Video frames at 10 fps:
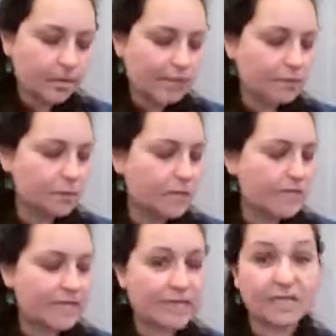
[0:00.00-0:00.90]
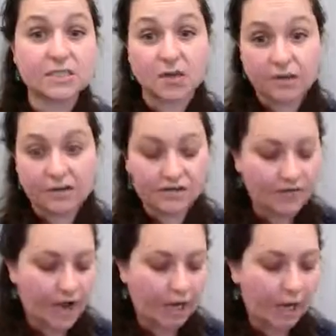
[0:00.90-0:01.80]
It's We Set the Dark on
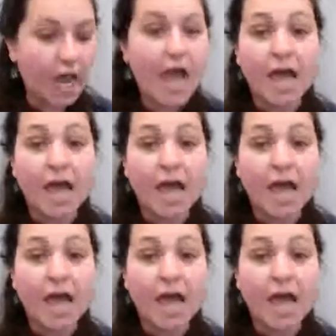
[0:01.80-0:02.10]
Fire.